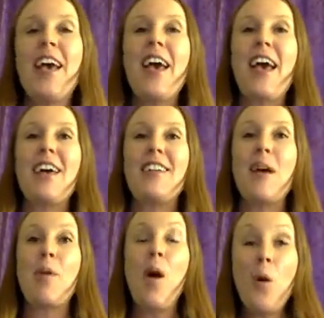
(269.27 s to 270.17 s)
and
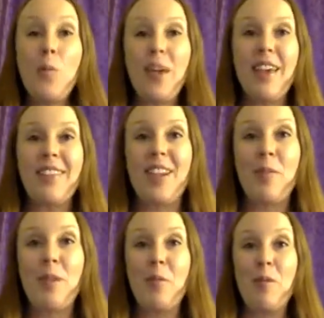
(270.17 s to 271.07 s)
I'm hoping that I'll
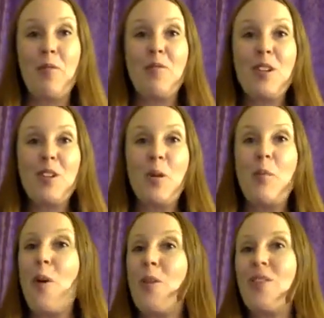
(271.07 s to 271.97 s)
be able to finish up
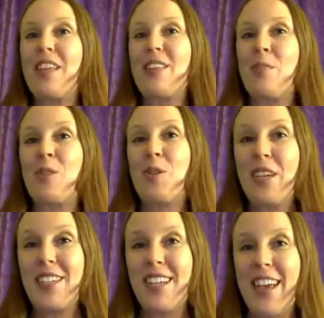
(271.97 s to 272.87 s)
all the things I'm
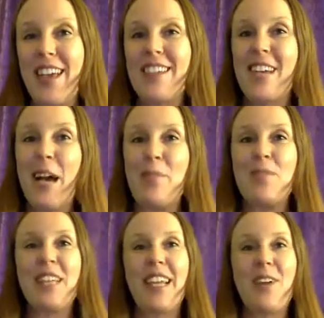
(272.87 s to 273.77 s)
doing today in time
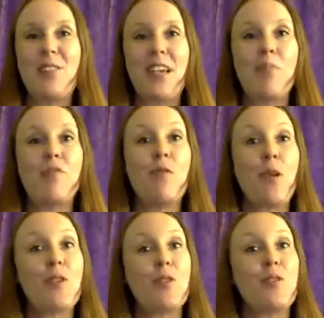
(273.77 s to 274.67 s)
to get outside before
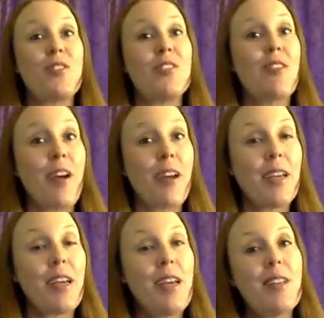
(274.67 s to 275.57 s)
it turns dark.
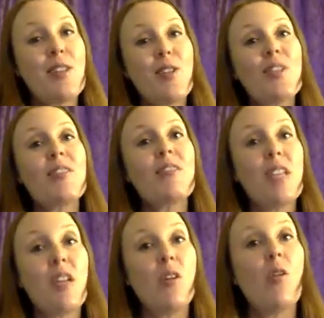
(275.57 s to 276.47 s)
That's just a
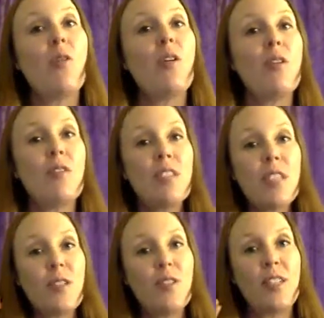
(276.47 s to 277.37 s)
little
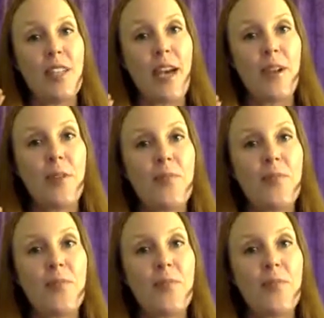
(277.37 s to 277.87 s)
desire.